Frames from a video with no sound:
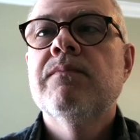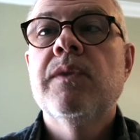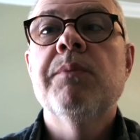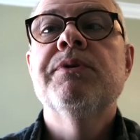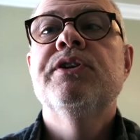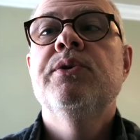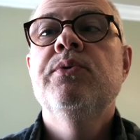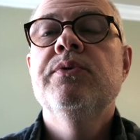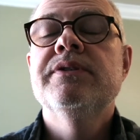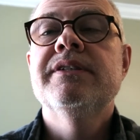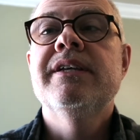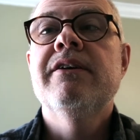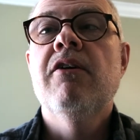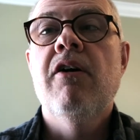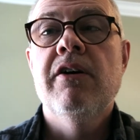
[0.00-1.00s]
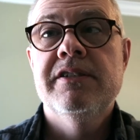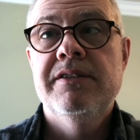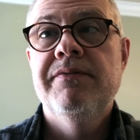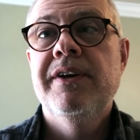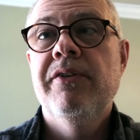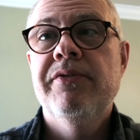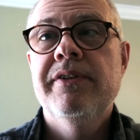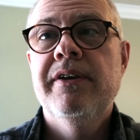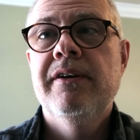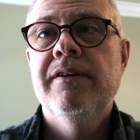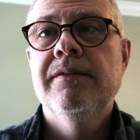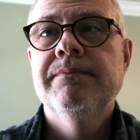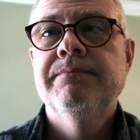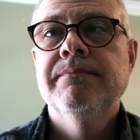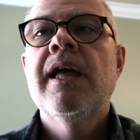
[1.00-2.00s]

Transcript: Number 2 is the cost of healthcare.